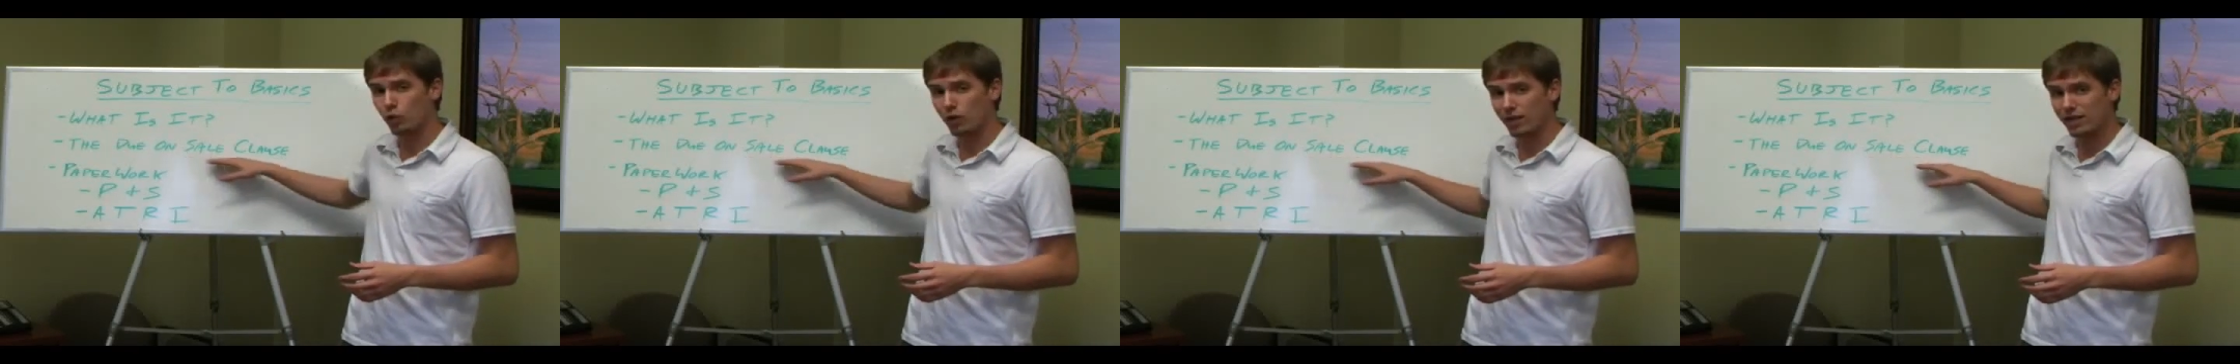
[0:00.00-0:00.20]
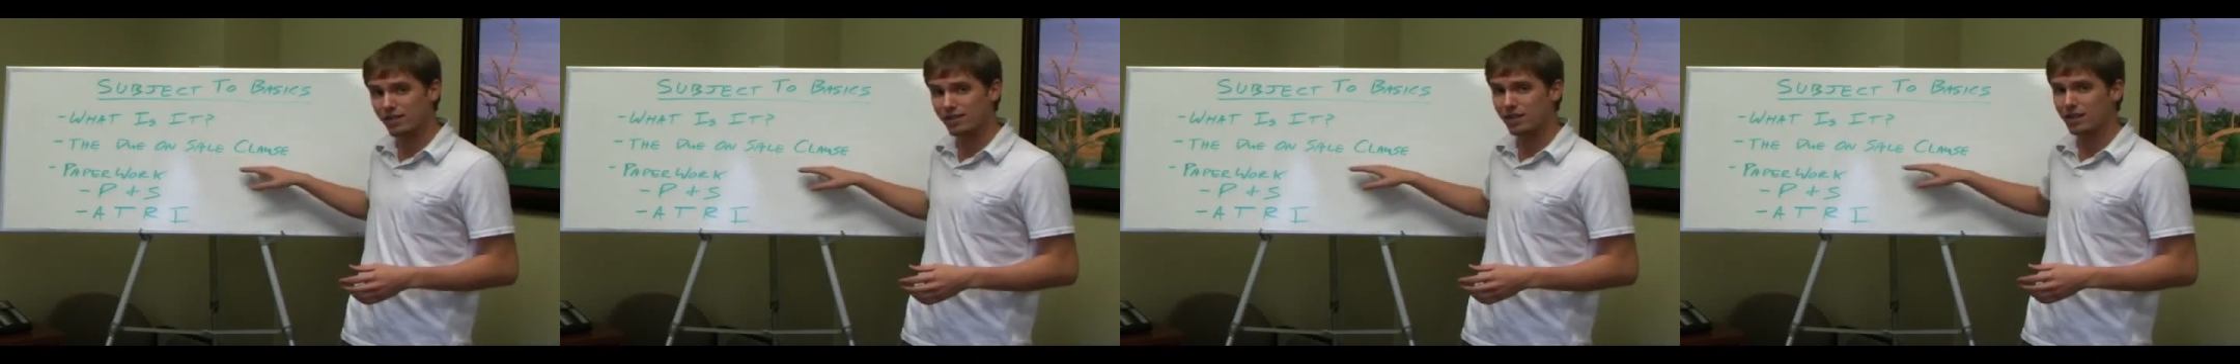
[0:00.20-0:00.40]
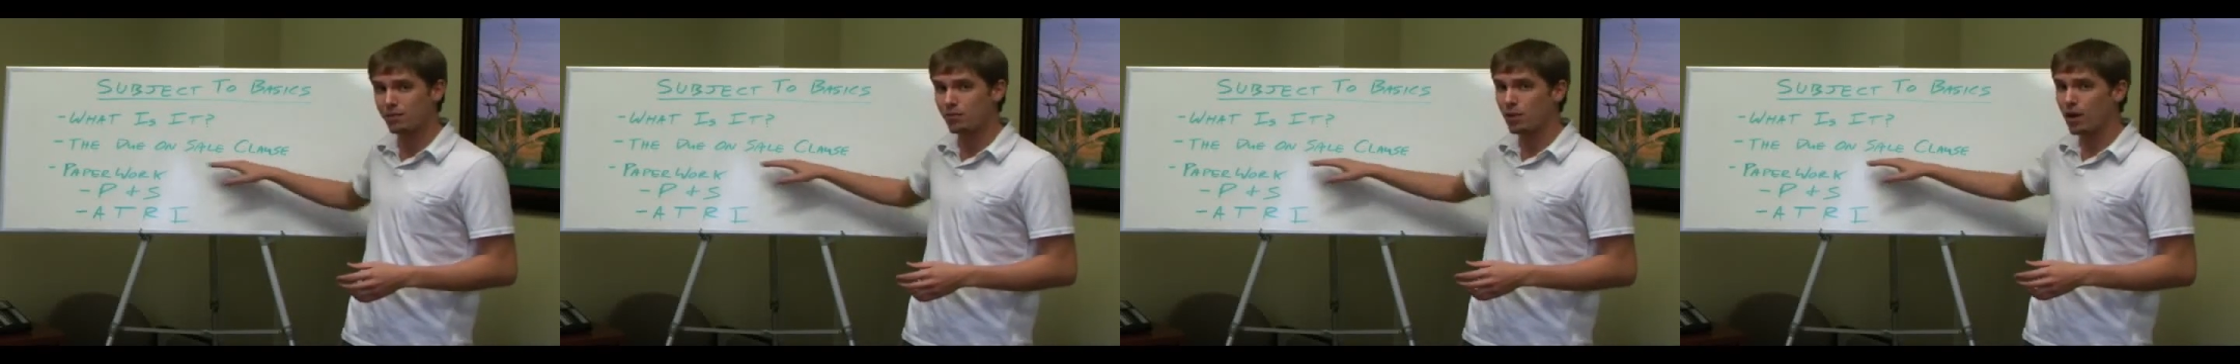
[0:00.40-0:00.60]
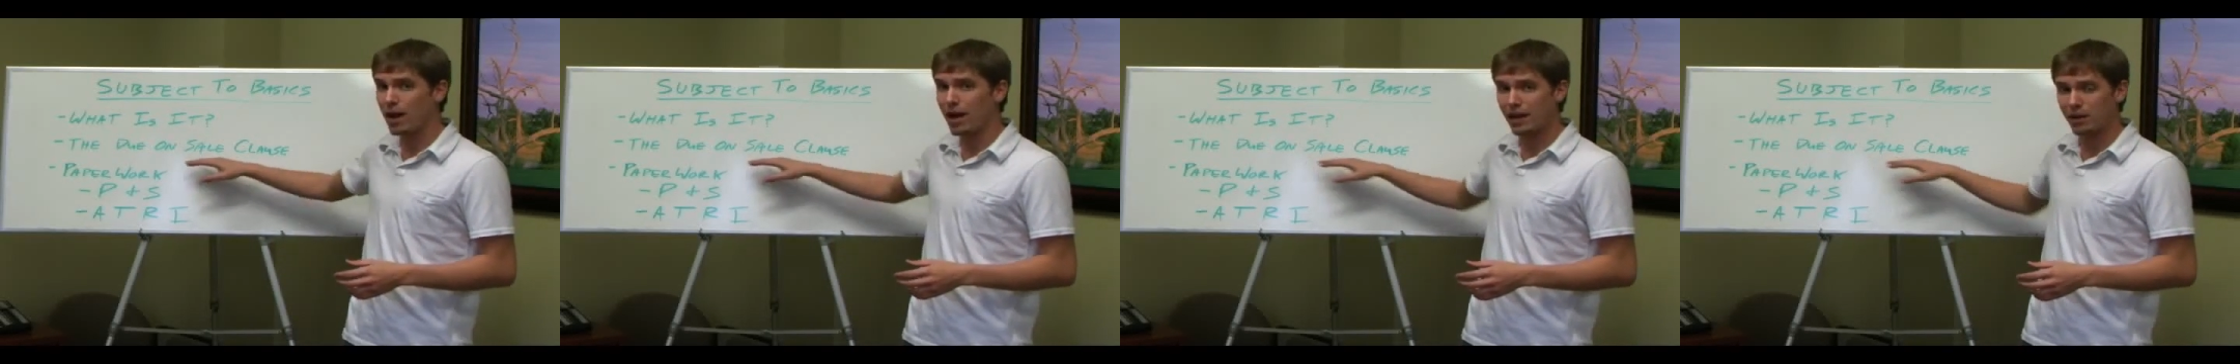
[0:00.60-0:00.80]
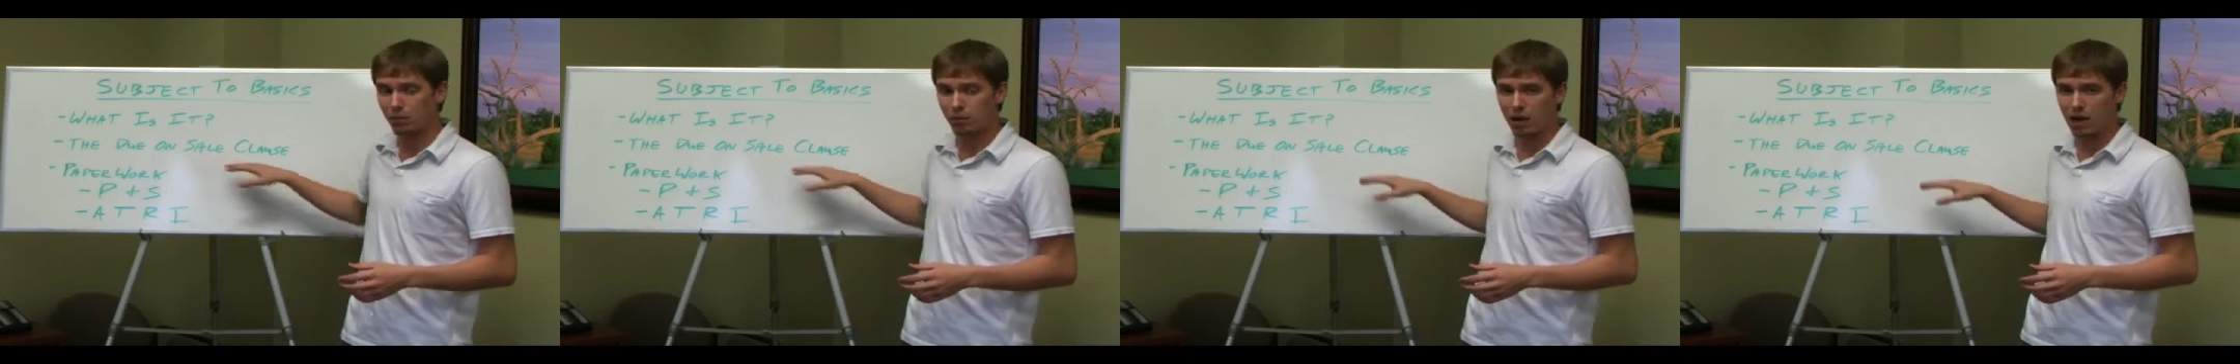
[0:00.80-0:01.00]
risk in
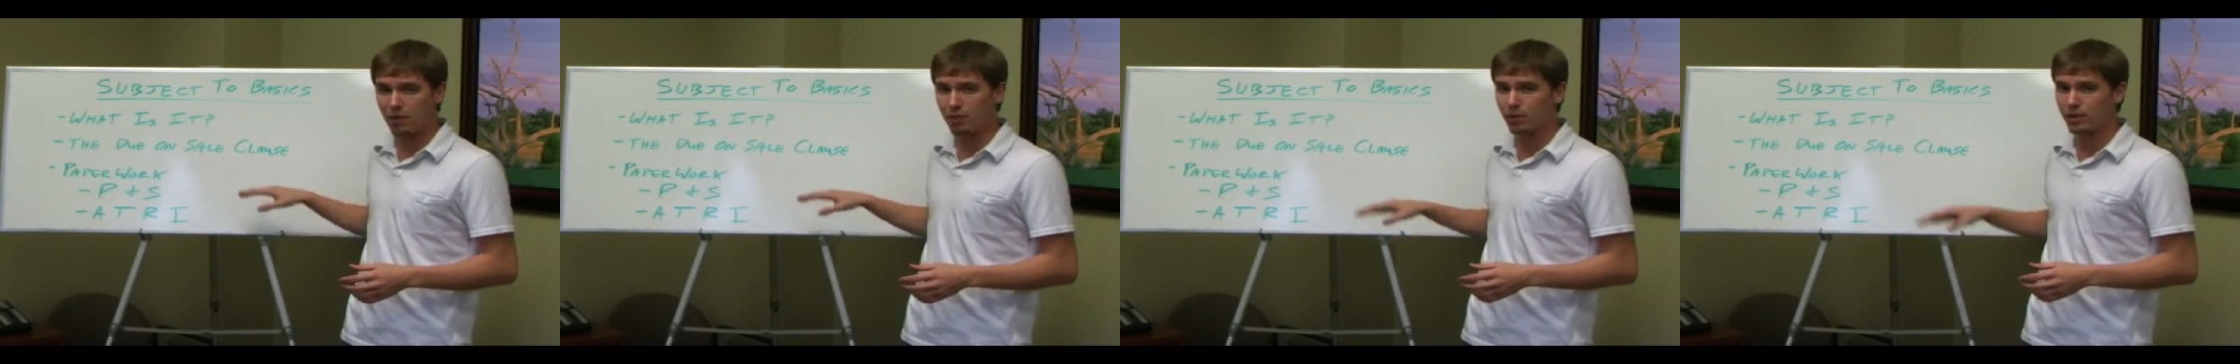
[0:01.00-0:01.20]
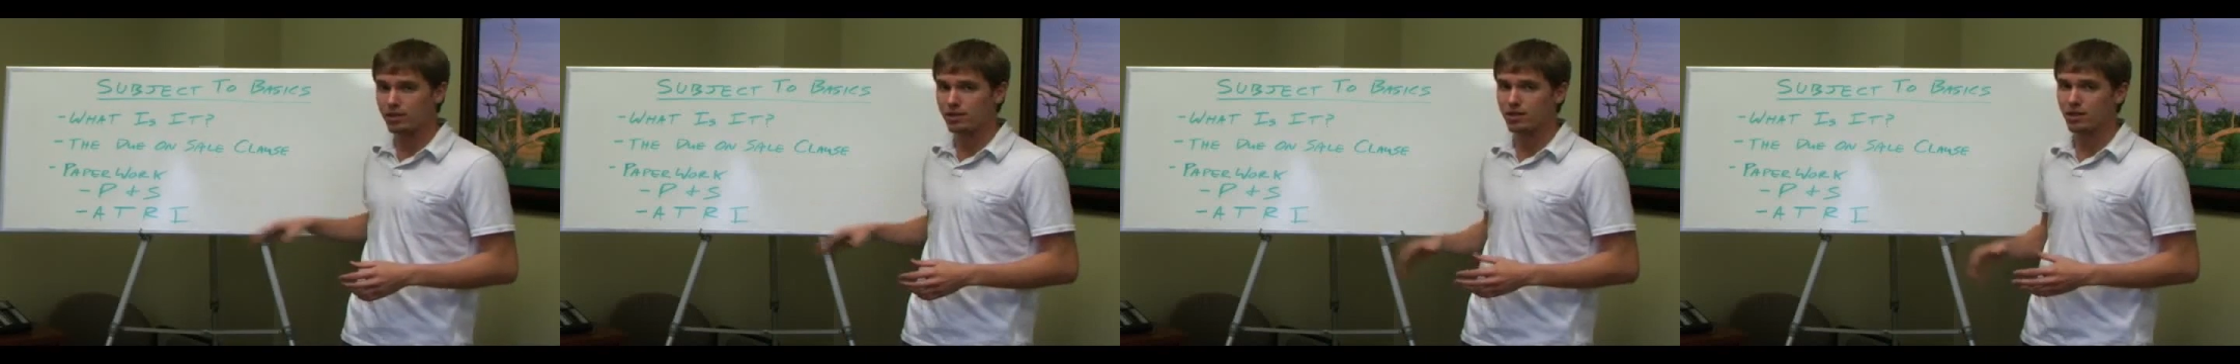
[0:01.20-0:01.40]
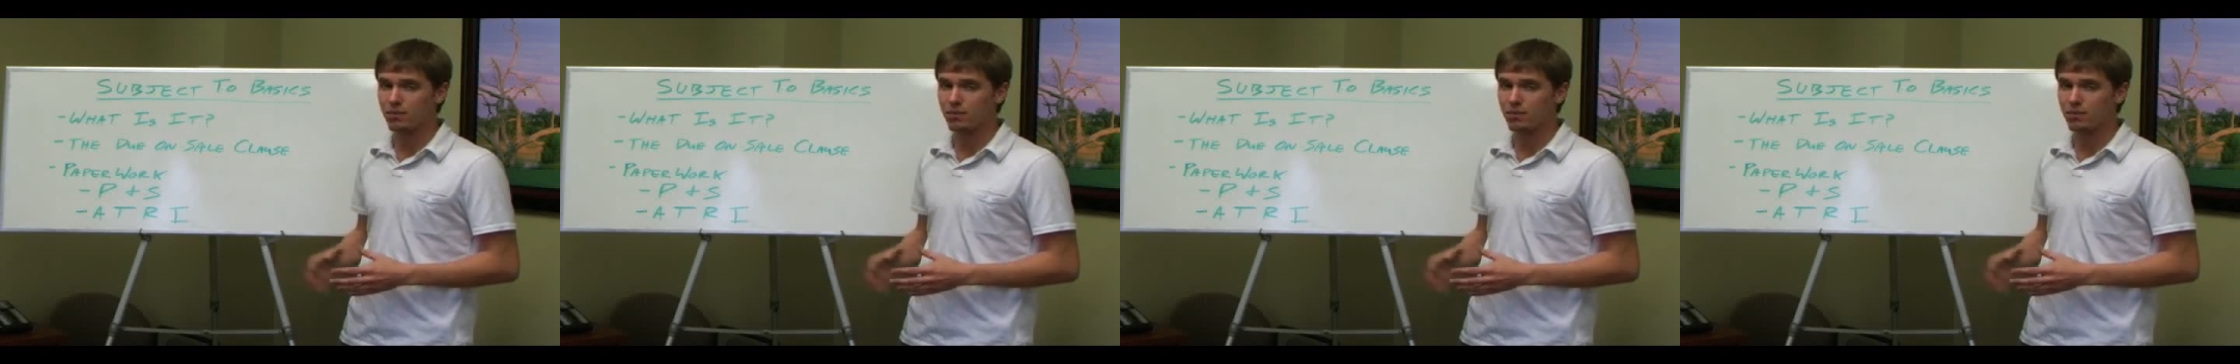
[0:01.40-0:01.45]
buying property